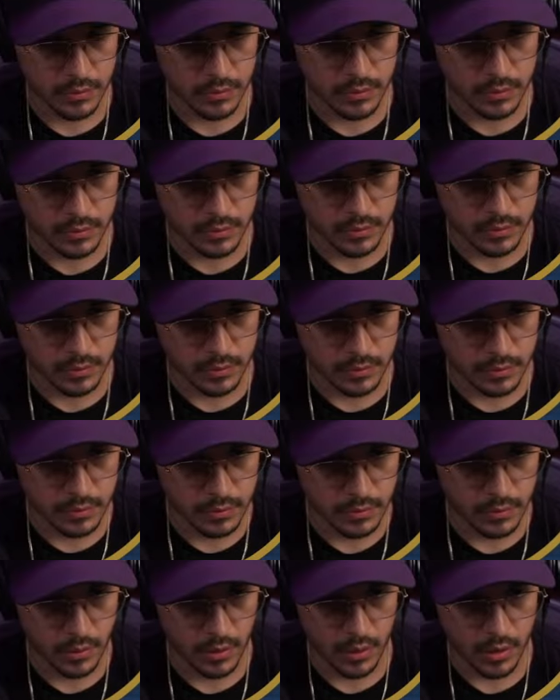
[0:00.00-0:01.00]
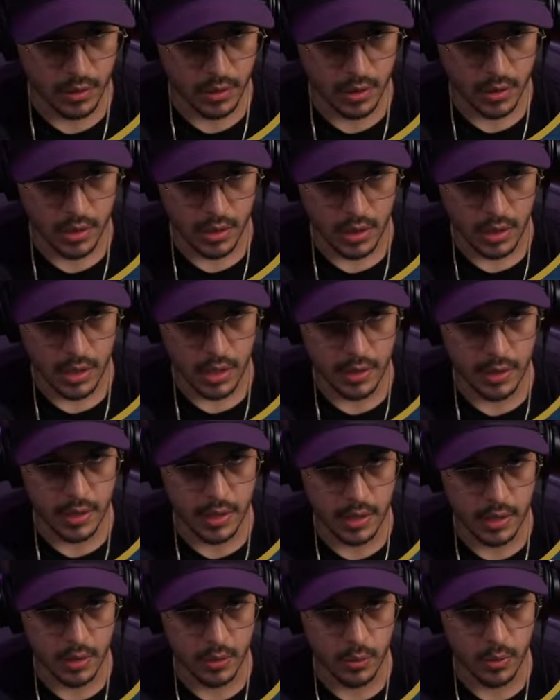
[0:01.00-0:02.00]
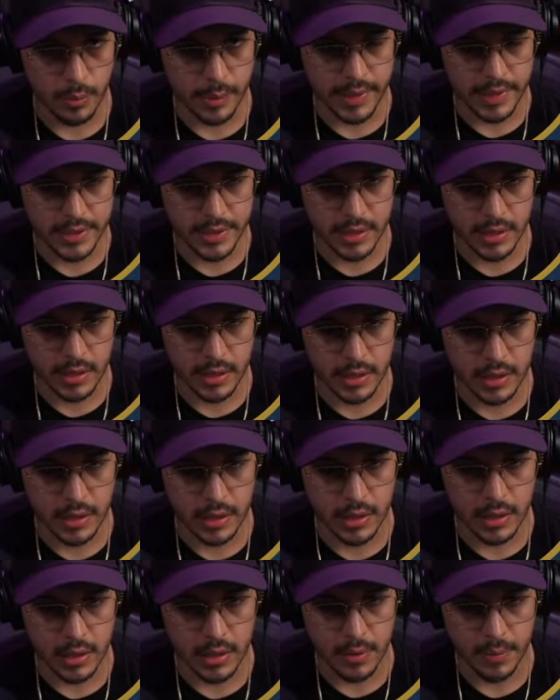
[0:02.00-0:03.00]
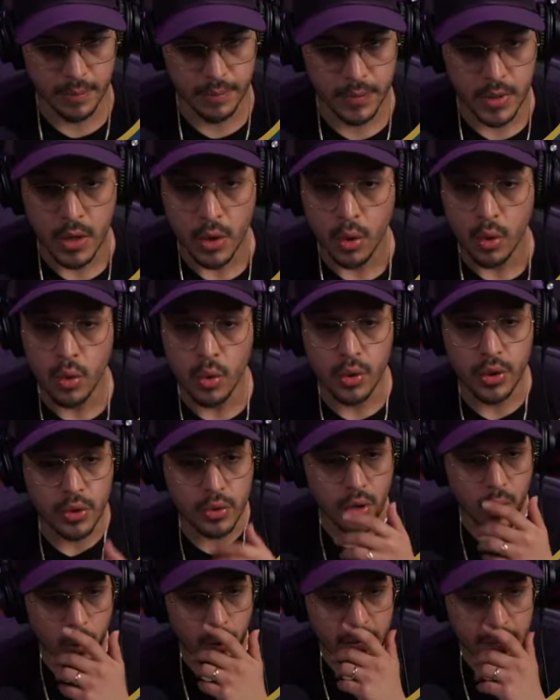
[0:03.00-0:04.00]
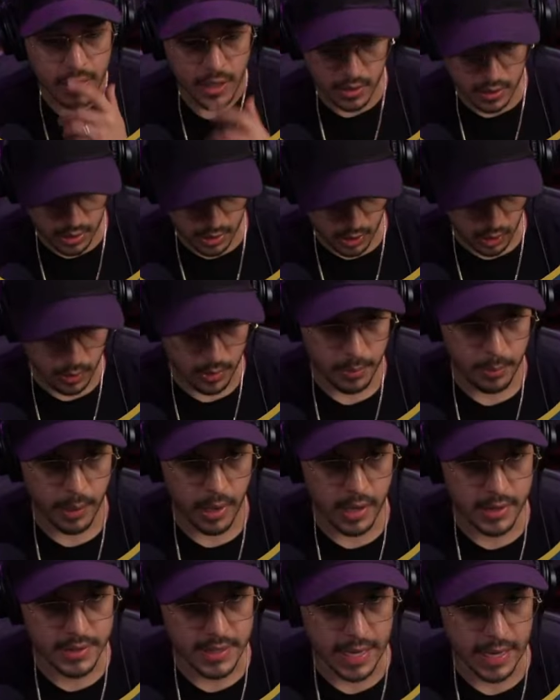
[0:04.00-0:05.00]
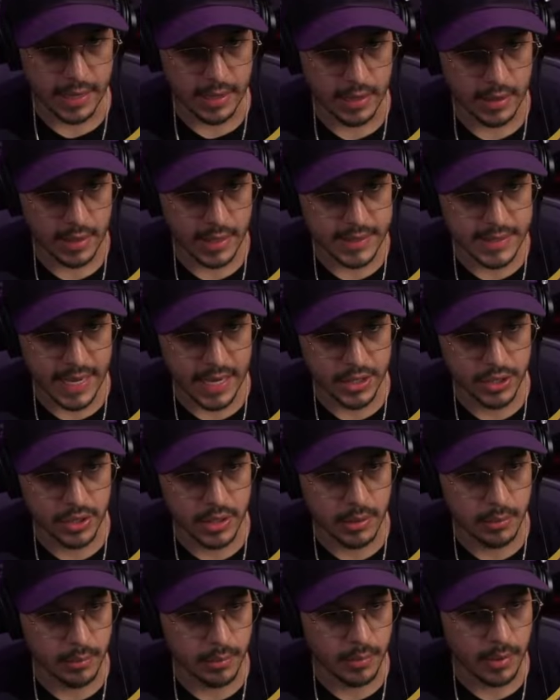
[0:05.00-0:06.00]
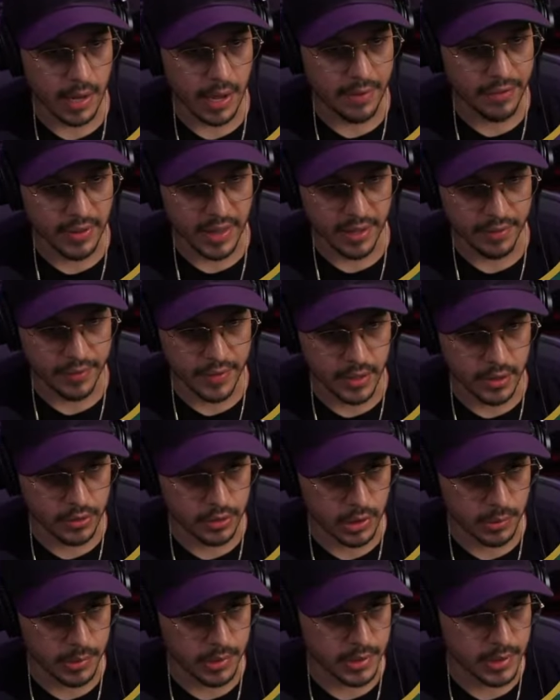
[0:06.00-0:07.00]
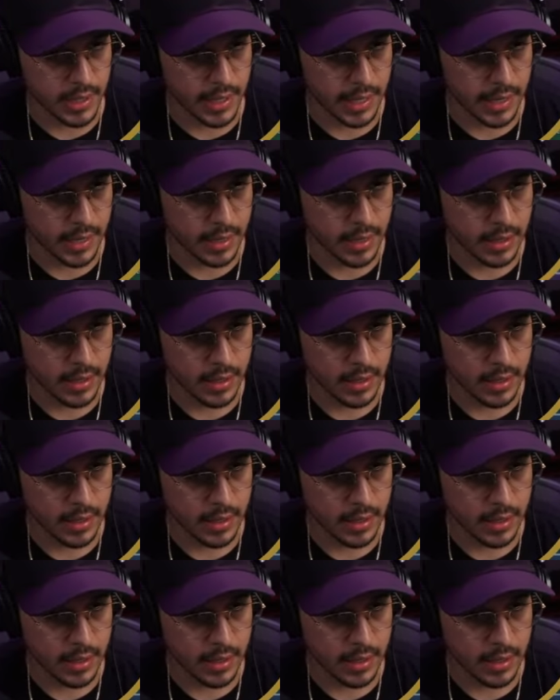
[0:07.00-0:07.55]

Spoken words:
And then we'll basically... Oh, you know what? No. Pause that. Let's actually... I feel like finger drumming today.